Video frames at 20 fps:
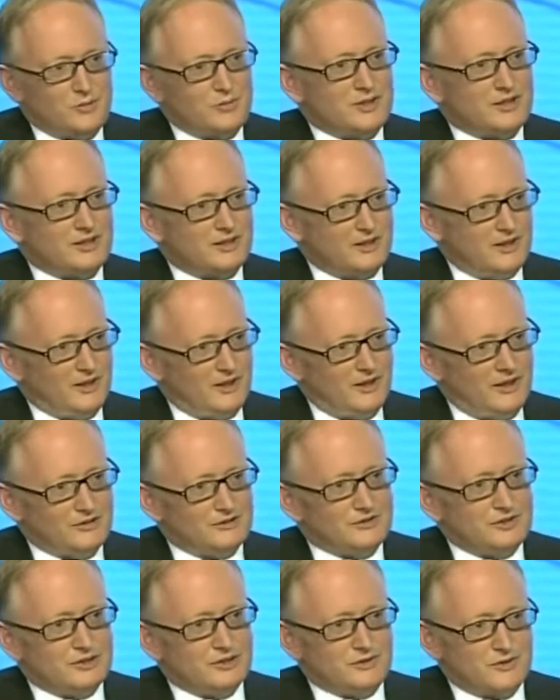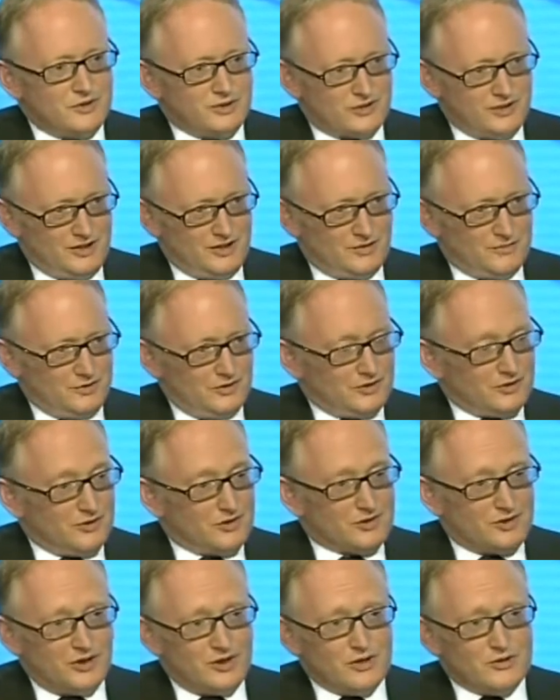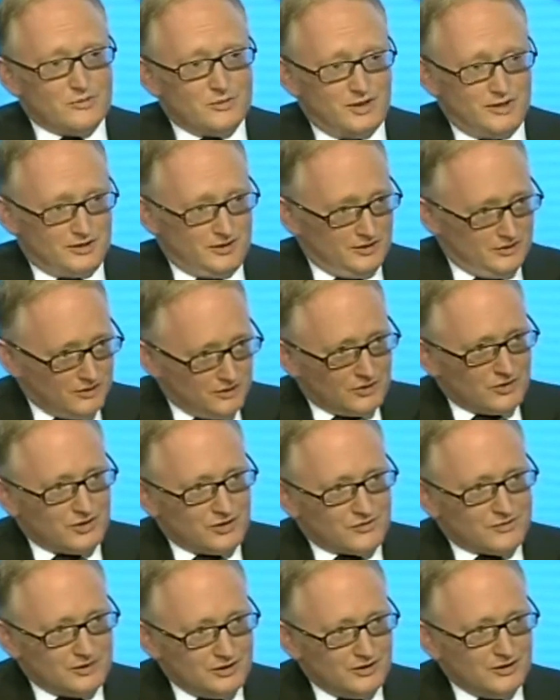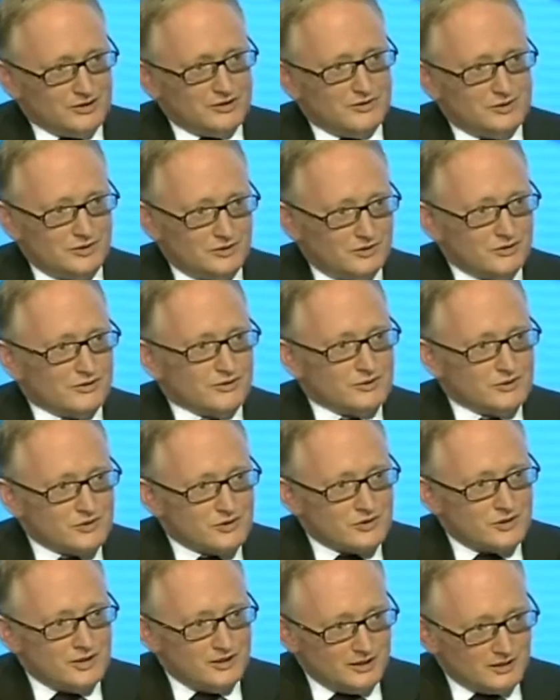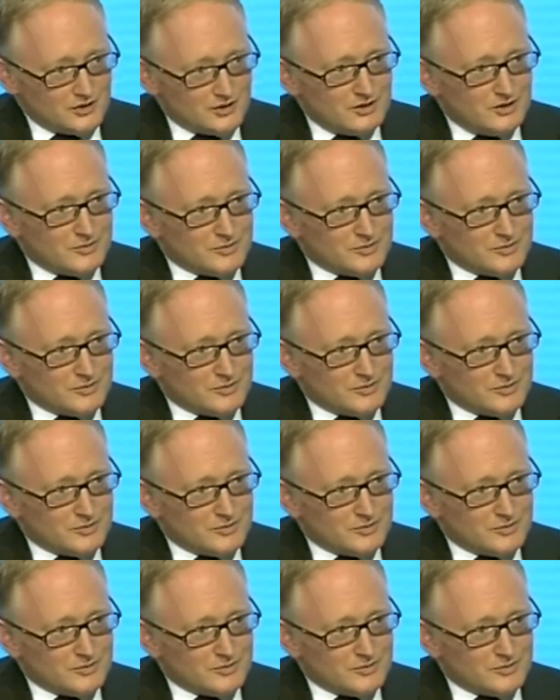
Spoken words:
we get a feel for the sentiment across the whole market, not just for the individual trading tips.